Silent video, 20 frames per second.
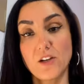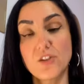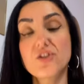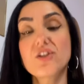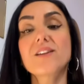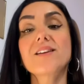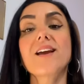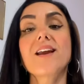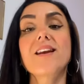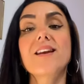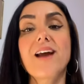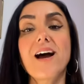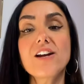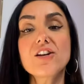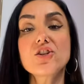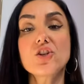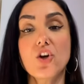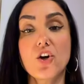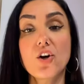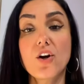She
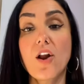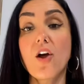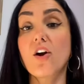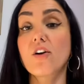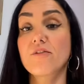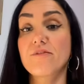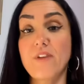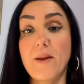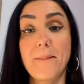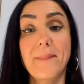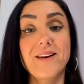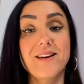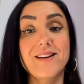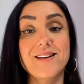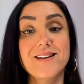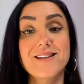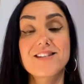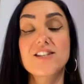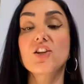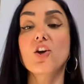cannot turn her
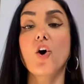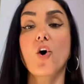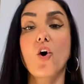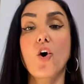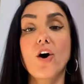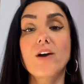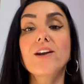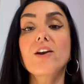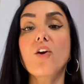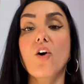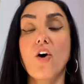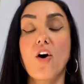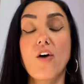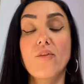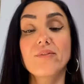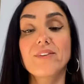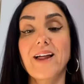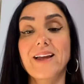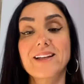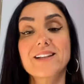femininity on and
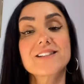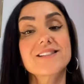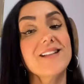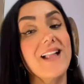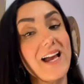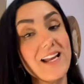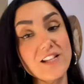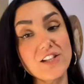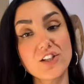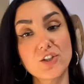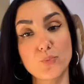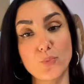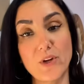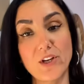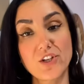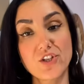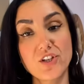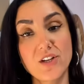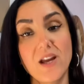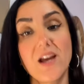off like a light
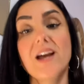switch.